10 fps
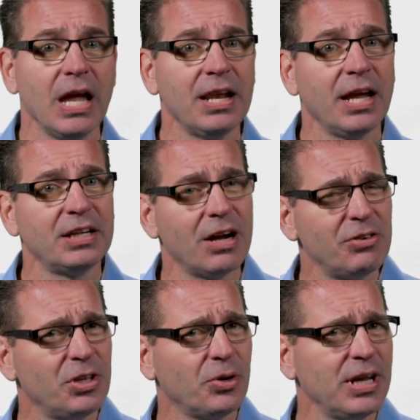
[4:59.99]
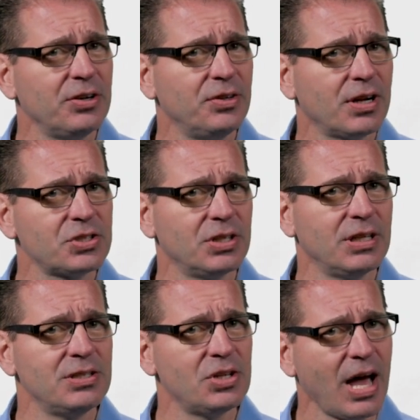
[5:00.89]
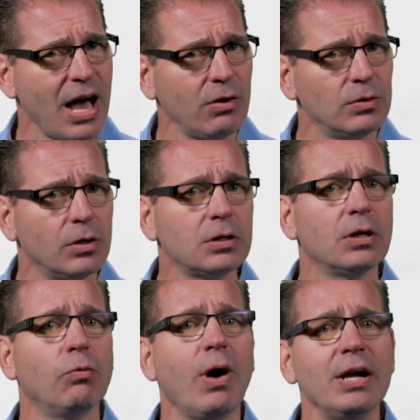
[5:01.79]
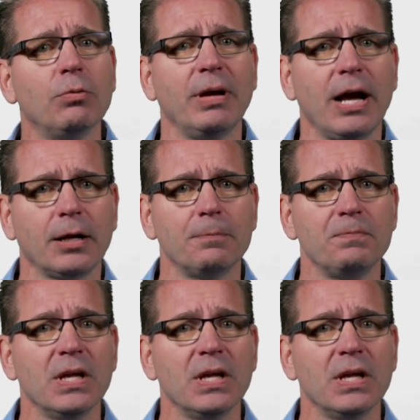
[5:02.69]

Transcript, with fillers: and I covered their introduction into Outlook a while back.